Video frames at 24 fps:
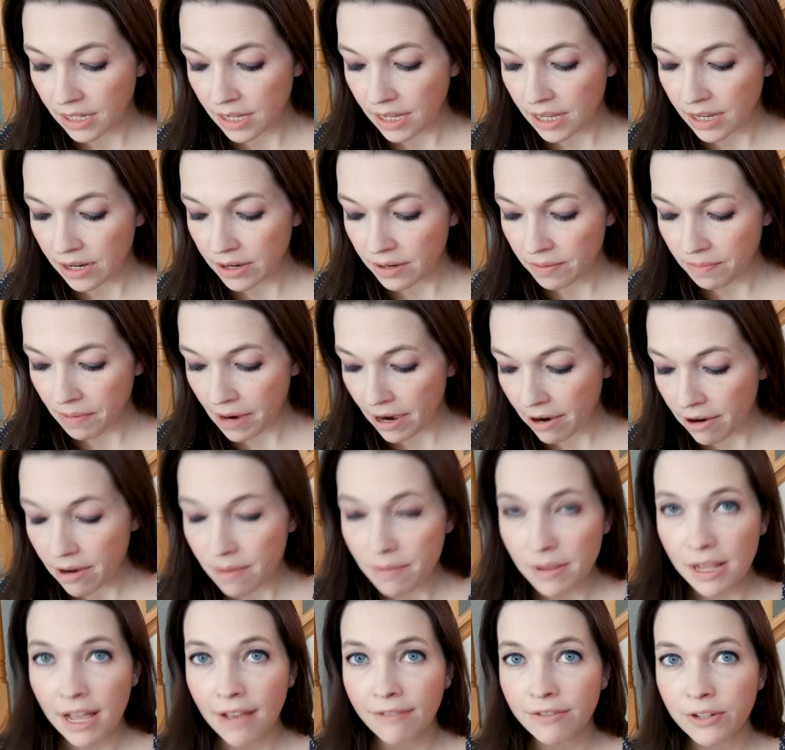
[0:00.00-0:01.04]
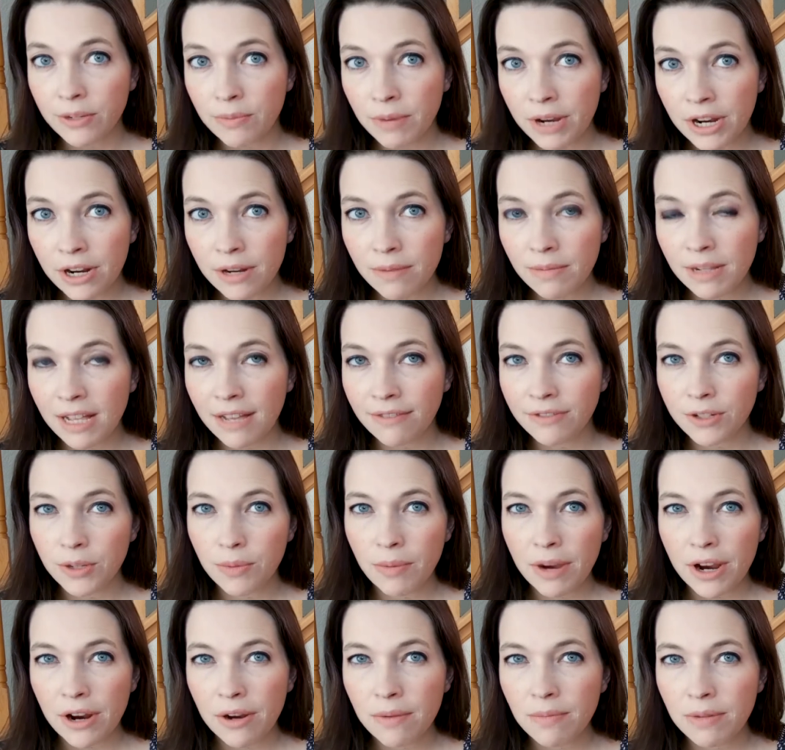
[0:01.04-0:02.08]
hear parable after parable after
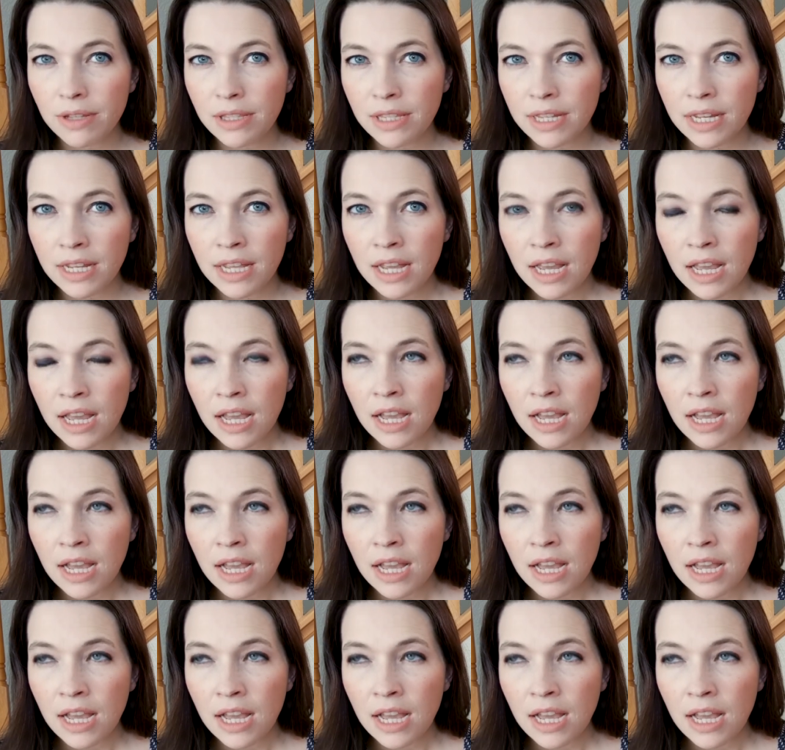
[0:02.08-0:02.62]
parable that